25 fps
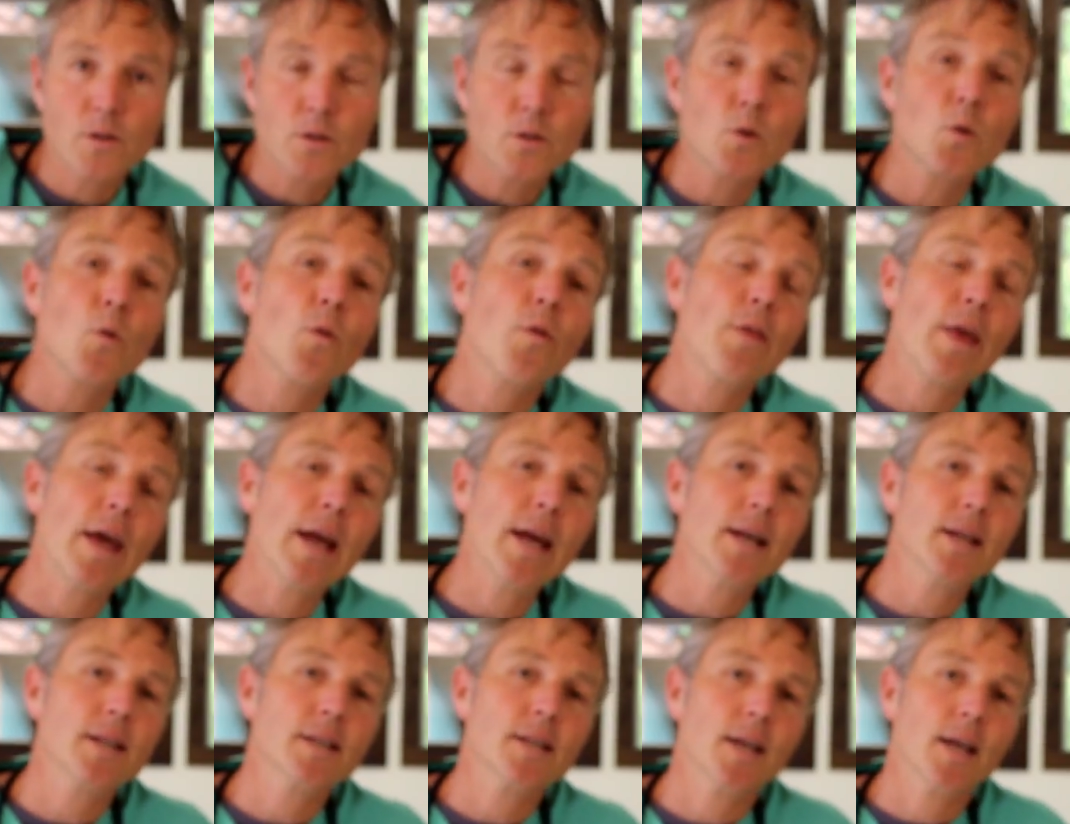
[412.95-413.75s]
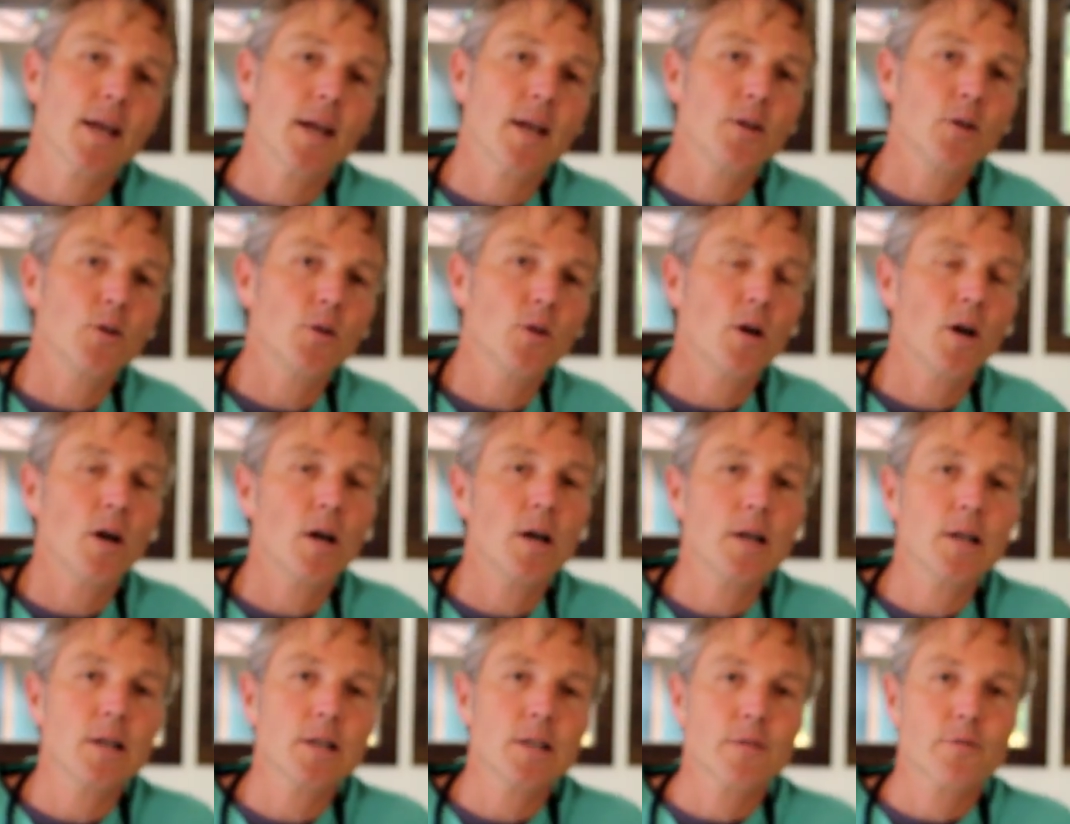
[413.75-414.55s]
So thanks again, you
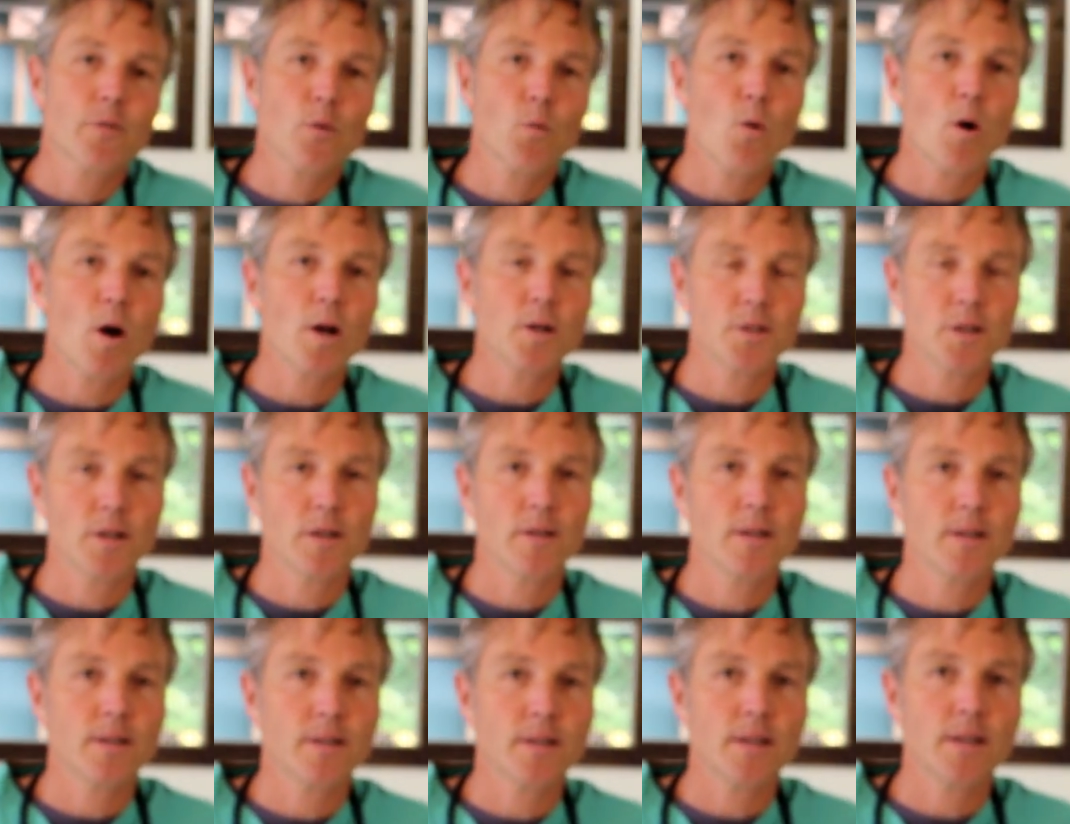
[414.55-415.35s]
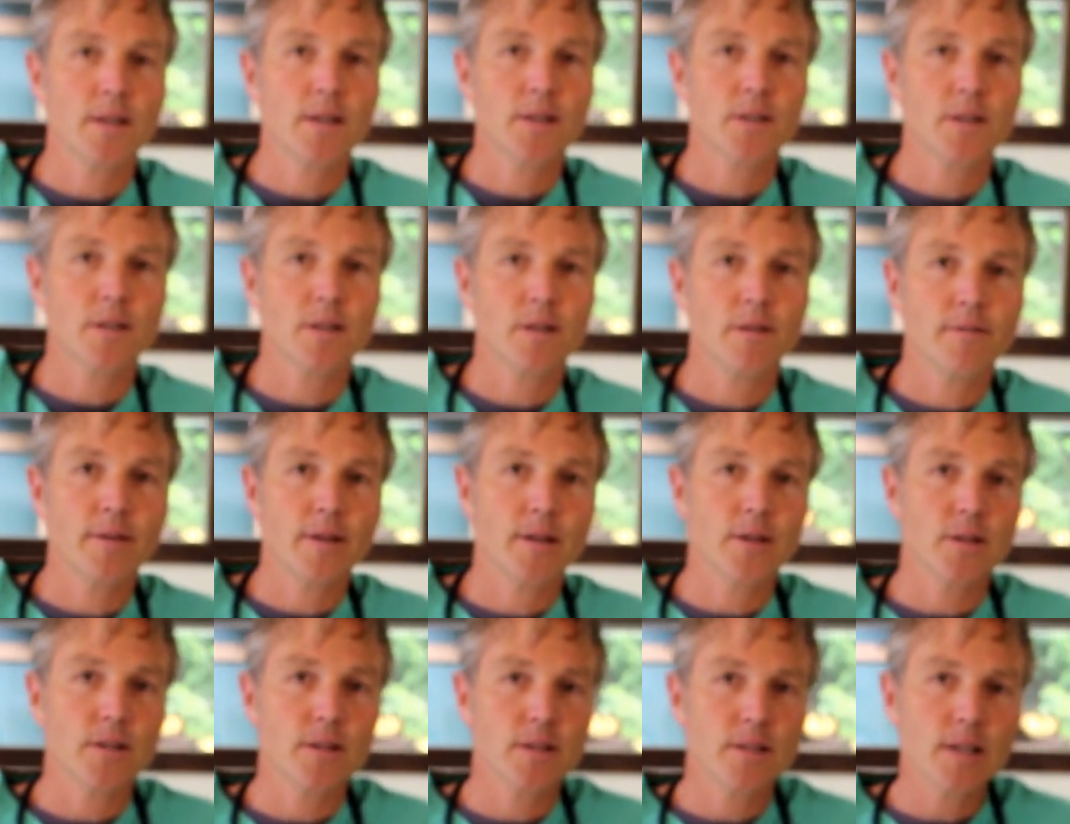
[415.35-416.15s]
guys, for watching this edition of
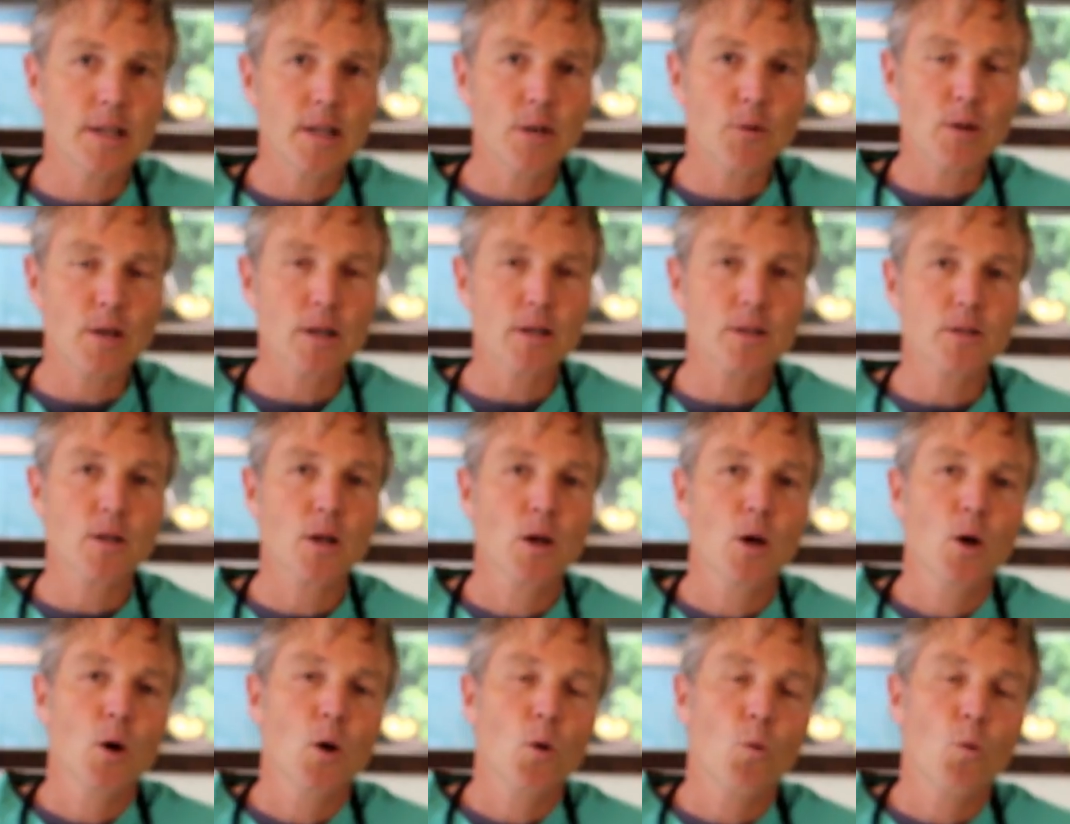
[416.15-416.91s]
Veterinary Secrets.